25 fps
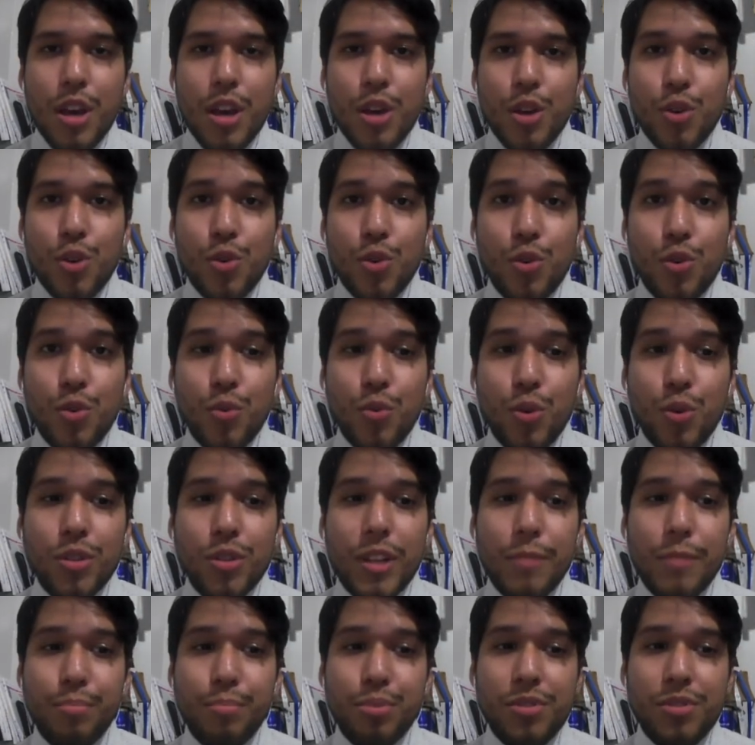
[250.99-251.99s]
you will
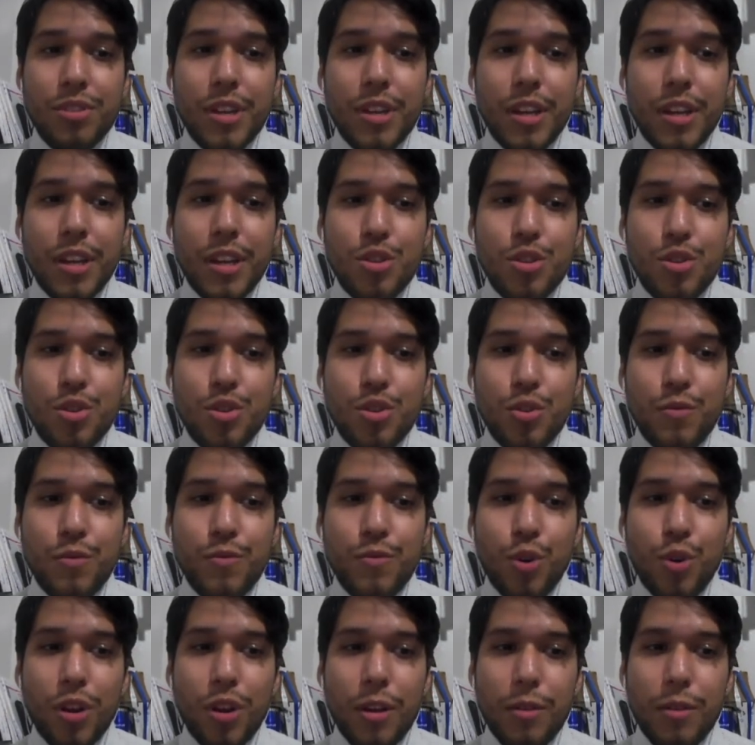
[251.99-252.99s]
then proceed to
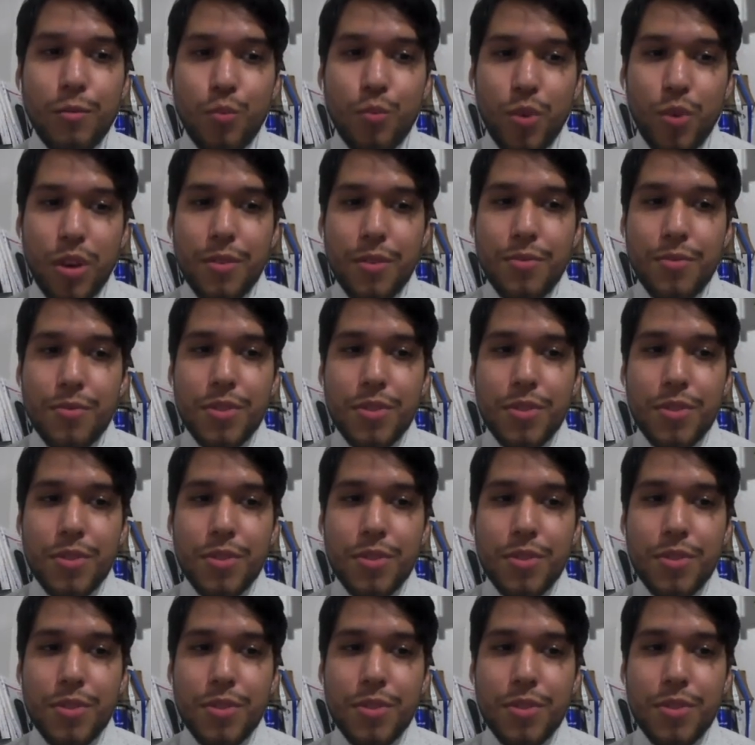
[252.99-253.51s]
voting with